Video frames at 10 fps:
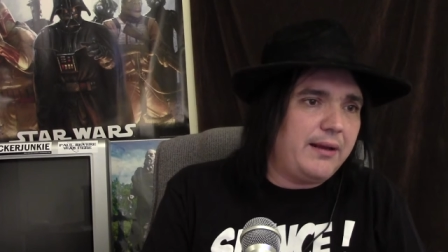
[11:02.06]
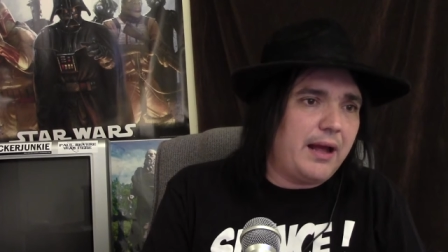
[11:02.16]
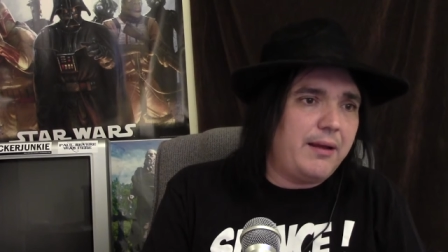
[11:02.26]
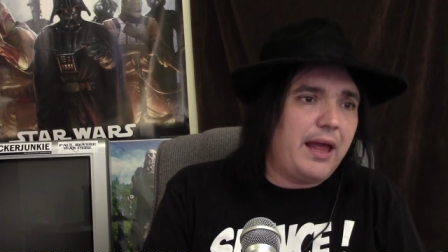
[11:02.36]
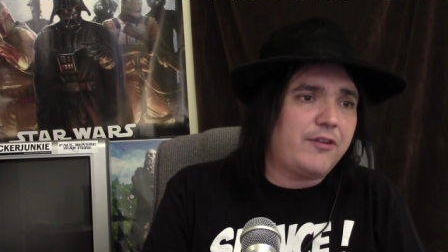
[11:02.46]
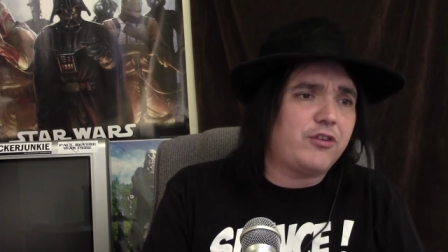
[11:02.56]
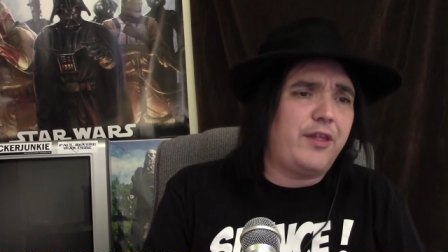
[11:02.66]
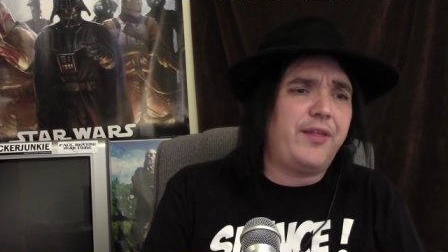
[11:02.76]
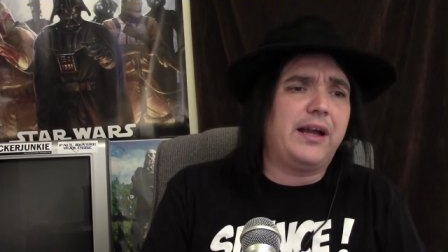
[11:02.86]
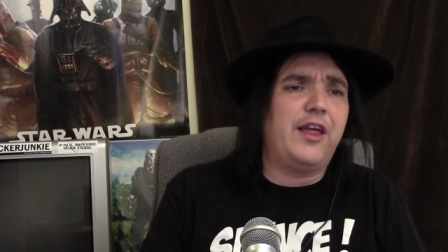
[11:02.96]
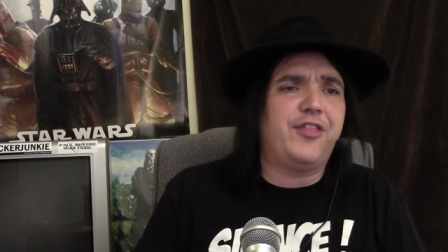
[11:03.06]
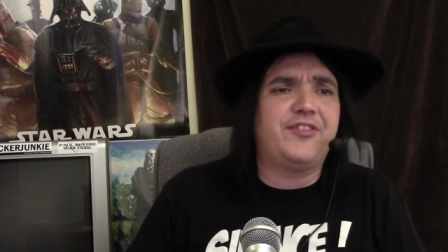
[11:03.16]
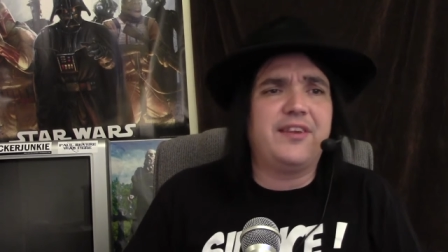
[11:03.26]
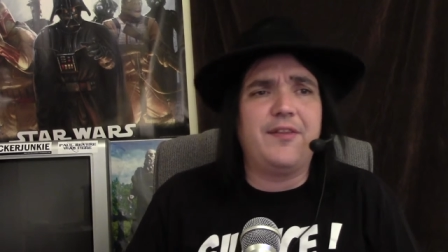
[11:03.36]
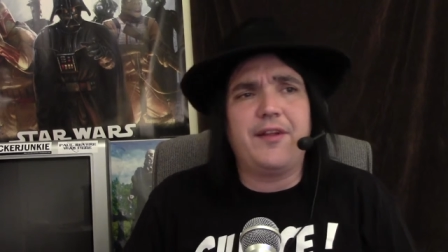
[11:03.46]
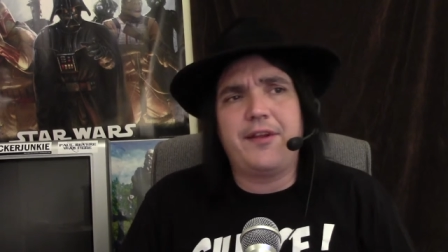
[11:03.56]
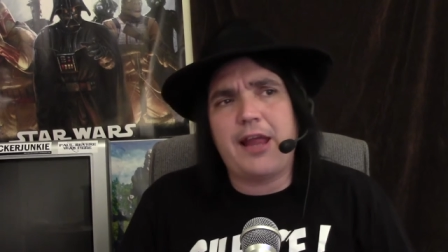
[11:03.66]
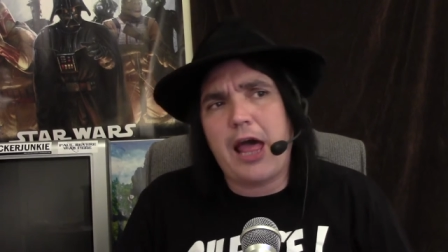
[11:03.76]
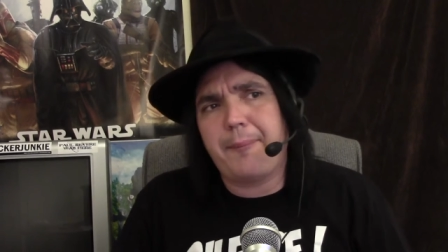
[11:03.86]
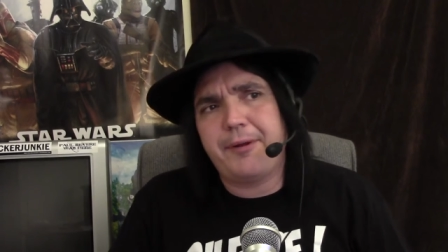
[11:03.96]
I actually think I said that it
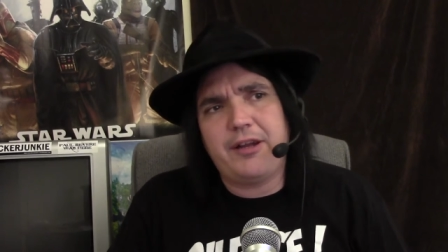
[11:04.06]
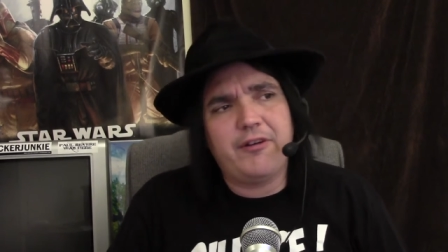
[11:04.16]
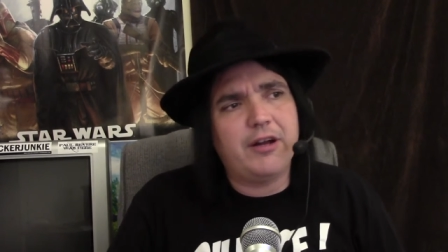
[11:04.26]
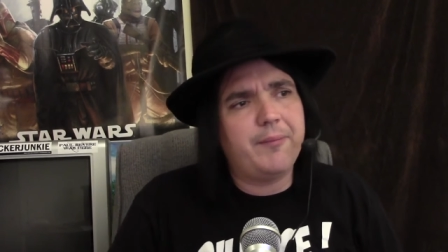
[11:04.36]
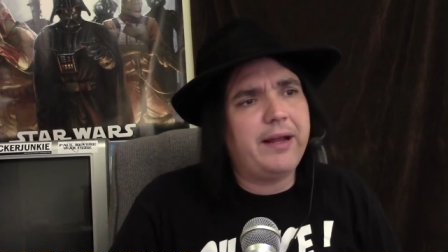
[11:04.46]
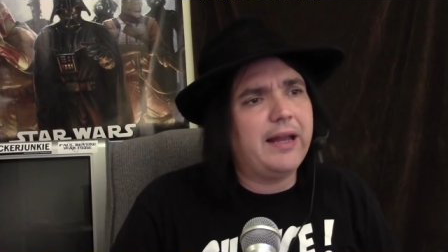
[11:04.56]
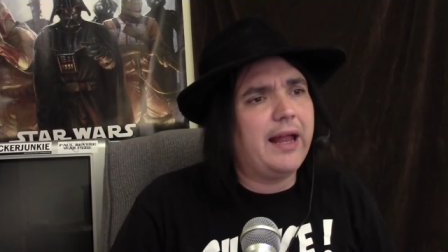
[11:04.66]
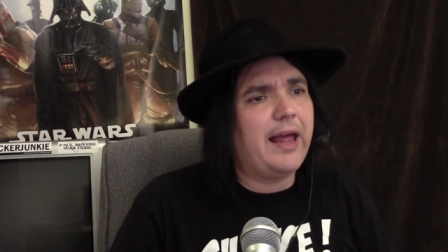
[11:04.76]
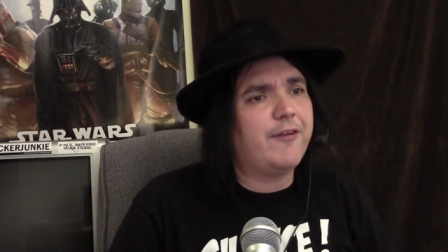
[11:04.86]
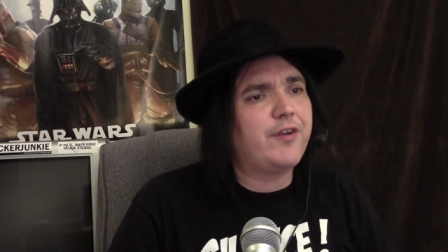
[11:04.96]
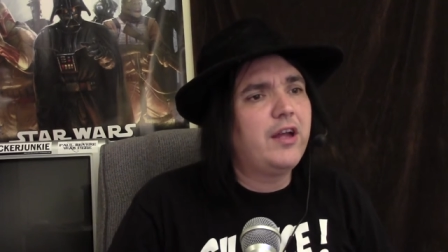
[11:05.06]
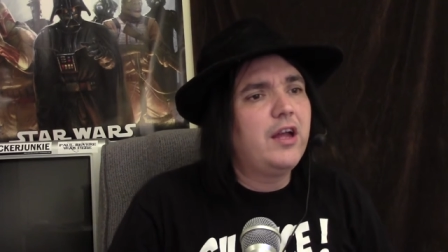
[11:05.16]
happened here, and it may not have.